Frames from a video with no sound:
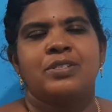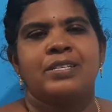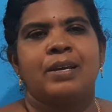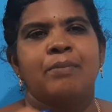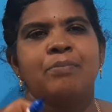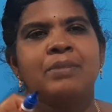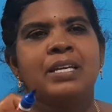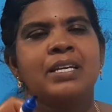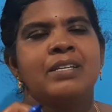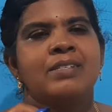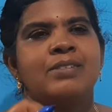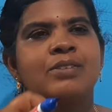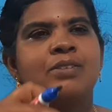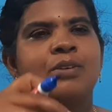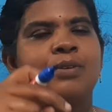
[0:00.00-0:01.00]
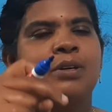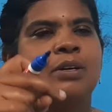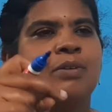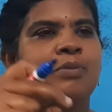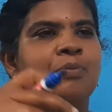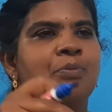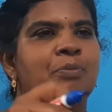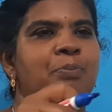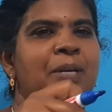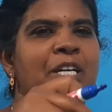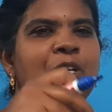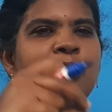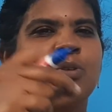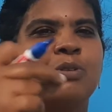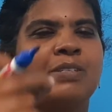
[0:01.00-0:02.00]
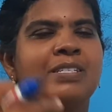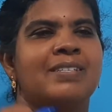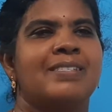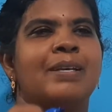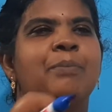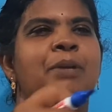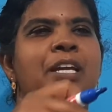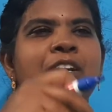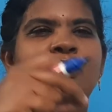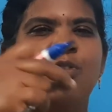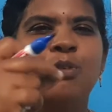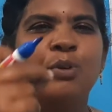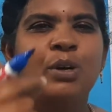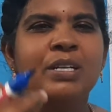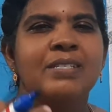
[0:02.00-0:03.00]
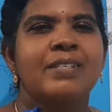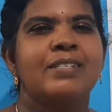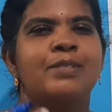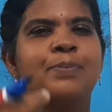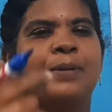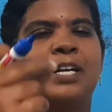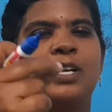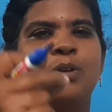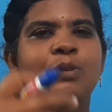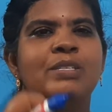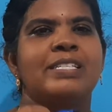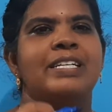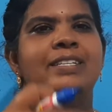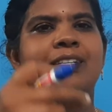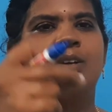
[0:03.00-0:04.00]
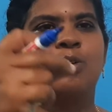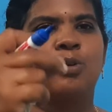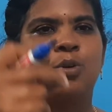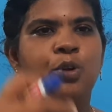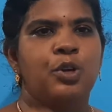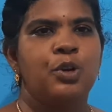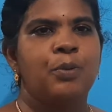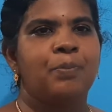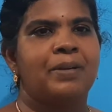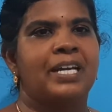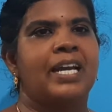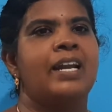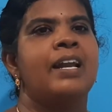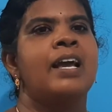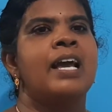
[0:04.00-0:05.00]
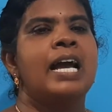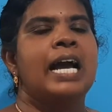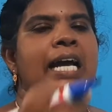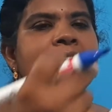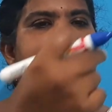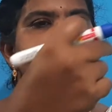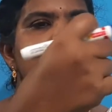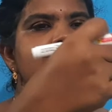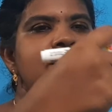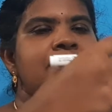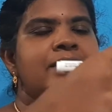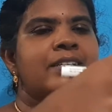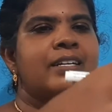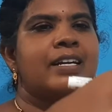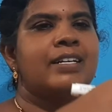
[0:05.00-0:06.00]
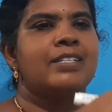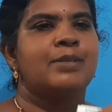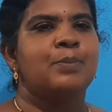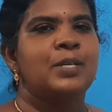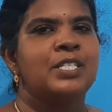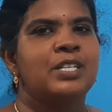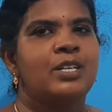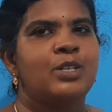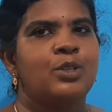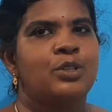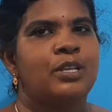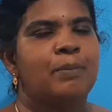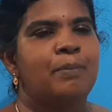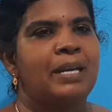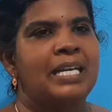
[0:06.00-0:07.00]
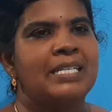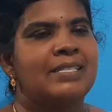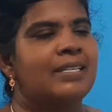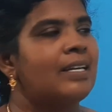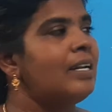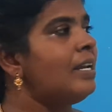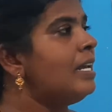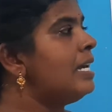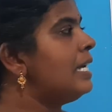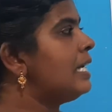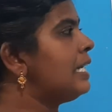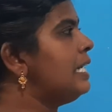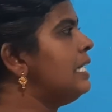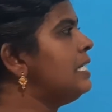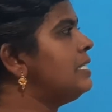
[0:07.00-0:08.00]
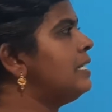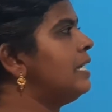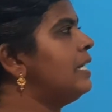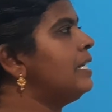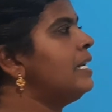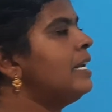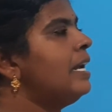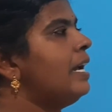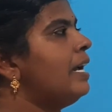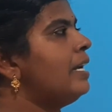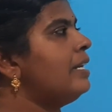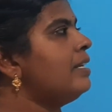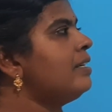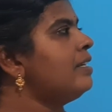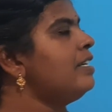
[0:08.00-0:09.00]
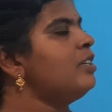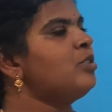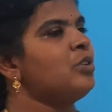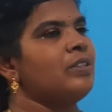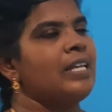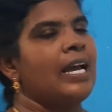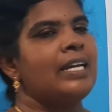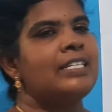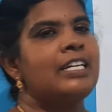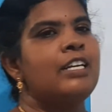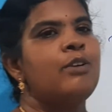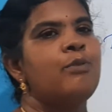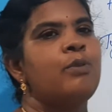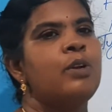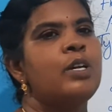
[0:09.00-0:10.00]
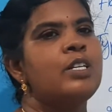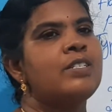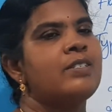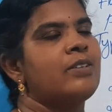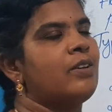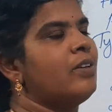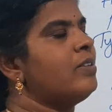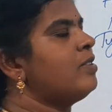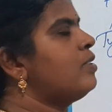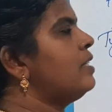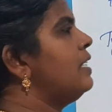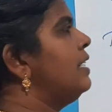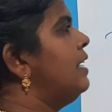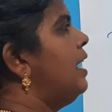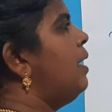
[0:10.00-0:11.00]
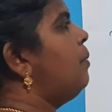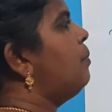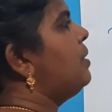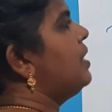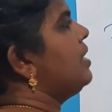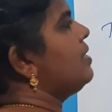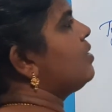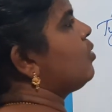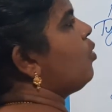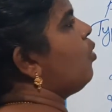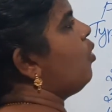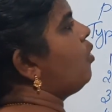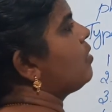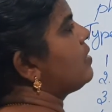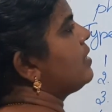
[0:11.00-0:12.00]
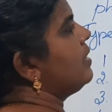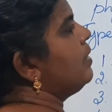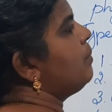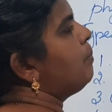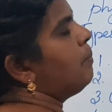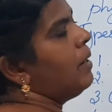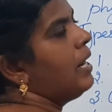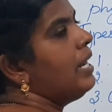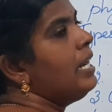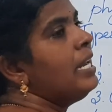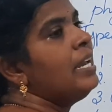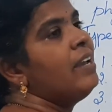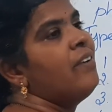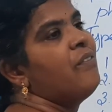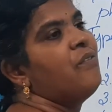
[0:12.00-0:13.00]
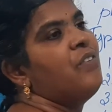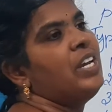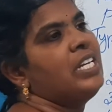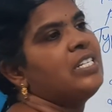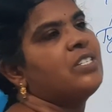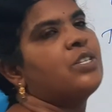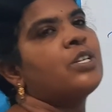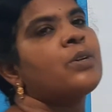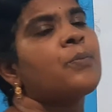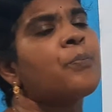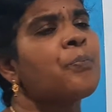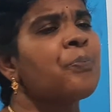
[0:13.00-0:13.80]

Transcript: Something is produced, some influences produced in the coleoptile, and it is transmitted to the basal region, and that influence was named as auxin by Wendt.